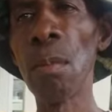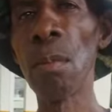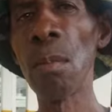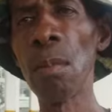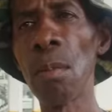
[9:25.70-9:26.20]

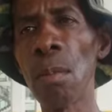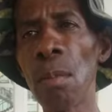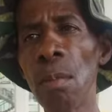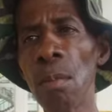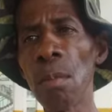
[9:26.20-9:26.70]
on, that
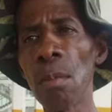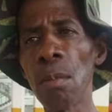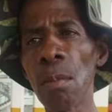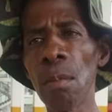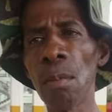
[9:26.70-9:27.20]

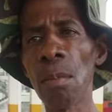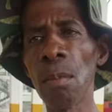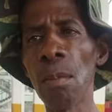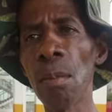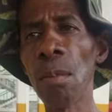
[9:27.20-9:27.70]
that great
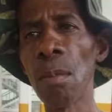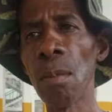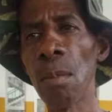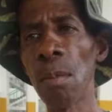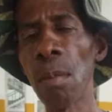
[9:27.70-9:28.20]
national team you
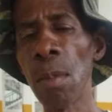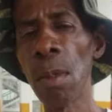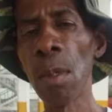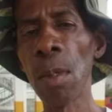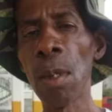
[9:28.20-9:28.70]
made when you
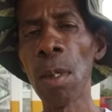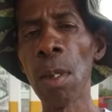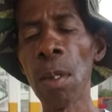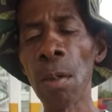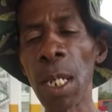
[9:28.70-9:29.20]
made that team?
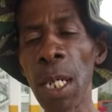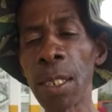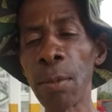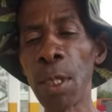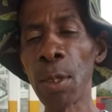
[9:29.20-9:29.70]
Well, that
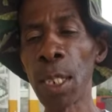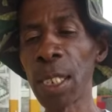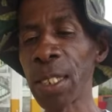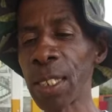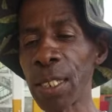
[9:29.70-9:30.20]
team was one of the
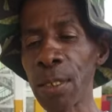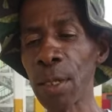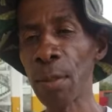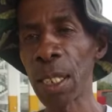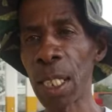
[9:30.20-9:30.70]
greatest in
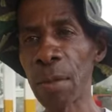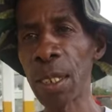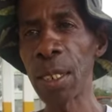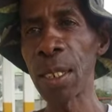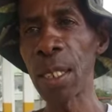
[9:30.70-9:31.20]
have ever
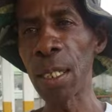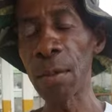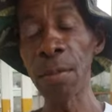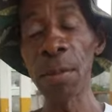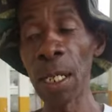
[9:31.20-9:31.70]
seen.
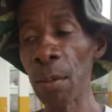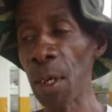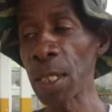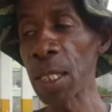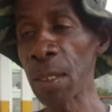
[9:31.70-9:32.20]
And my
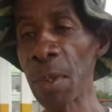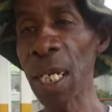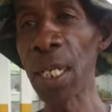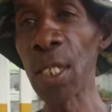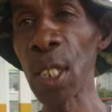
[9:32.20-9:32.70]
boys and
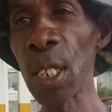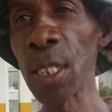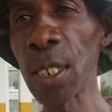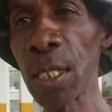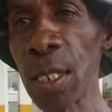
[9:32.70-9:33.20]
Michael George,
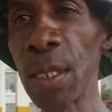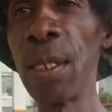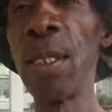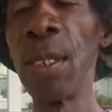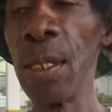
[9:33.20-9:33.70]

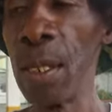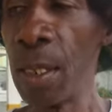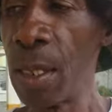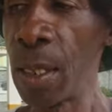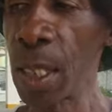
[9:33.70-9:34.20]

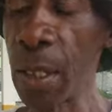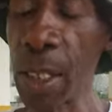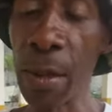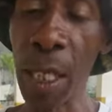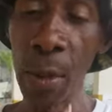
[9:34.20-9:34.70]

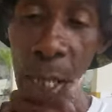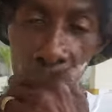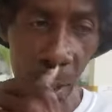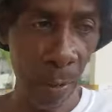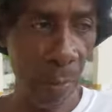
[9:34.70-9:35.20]
Kendrick Emmanuel,